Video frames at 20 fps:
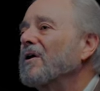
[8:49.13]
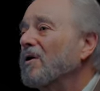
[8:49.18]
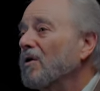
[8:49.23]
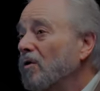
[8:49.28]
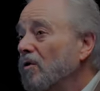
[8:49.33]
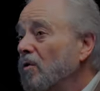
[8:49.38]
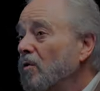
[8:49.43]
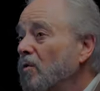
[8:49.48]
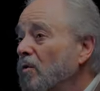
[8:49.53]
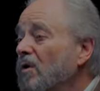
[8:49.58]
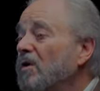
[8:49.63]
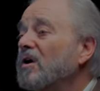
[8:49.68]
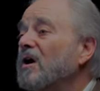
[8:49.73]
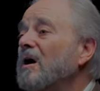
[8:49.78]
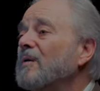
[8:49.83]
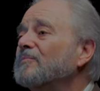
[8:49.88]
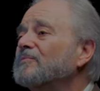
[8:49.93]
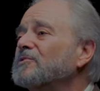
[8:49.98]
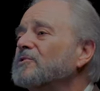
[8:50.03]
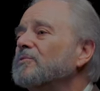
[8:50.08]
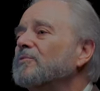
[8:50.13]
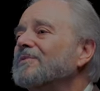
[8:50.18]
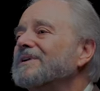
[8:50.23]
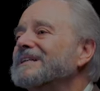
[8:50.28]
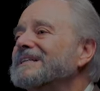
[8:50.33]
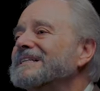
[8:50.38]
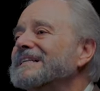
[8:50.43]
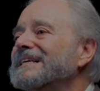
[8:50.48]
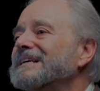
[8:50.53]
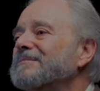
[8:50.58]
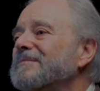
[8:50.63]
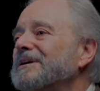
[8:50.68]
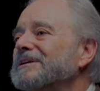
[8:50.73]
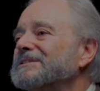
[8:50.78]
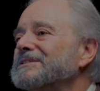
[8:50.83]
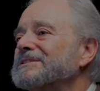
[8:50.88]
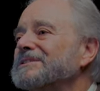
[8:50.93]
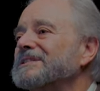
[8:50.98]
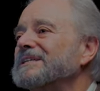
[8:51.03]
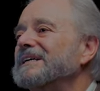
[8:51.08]
who will come to redeem
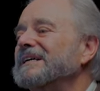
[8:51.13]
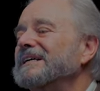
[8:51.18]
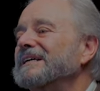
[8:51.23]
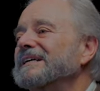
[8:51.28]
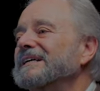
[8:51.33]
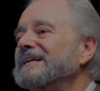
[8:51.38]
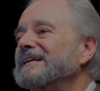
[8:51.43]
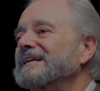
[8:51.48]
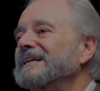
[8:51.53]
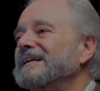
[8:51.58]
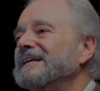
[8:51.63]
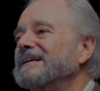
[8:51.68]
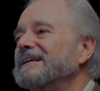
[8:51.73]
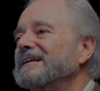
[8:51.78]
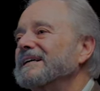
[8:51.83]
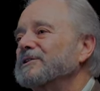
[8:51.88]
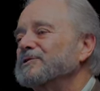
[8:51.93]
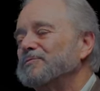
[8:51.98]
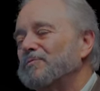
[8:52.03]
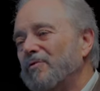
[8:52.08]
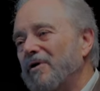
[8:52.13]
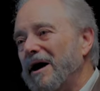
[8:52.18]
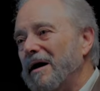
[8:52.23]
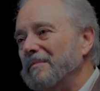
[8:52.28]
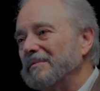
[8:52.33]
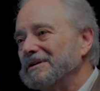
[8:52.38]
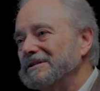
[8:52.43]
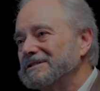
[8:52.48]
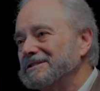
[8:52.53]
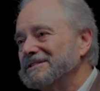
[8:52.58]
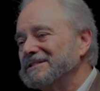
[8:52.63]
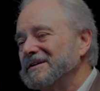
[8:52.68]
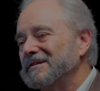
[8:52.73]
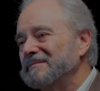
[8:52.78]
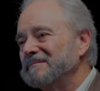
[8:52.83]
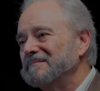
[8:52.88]
us as promised.